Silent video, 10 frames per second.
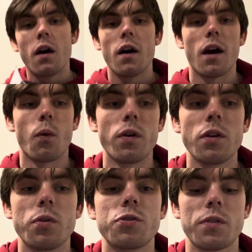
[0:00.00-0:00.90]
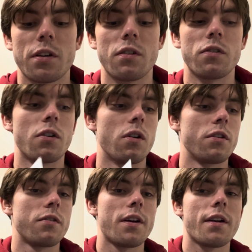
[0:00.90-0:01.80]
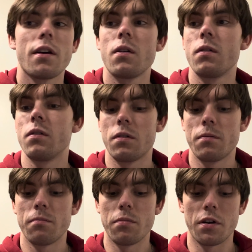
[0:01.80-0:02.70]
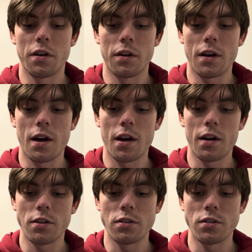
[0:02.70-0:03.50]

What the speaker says: I really wish we could install this right now, but I